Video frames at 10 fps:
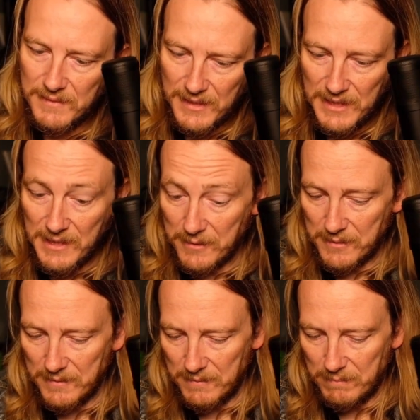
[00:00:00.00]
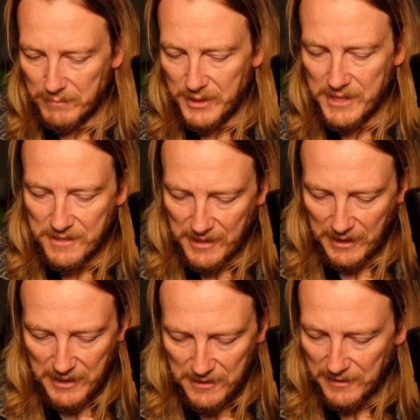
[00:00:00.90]
you know, pretty
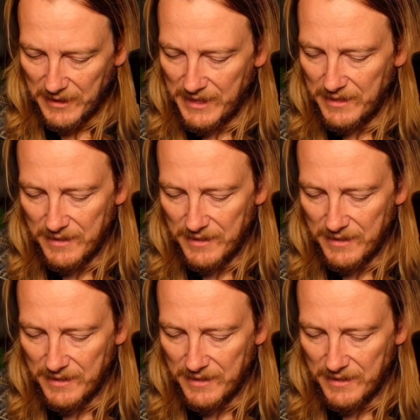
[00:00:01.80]
securely.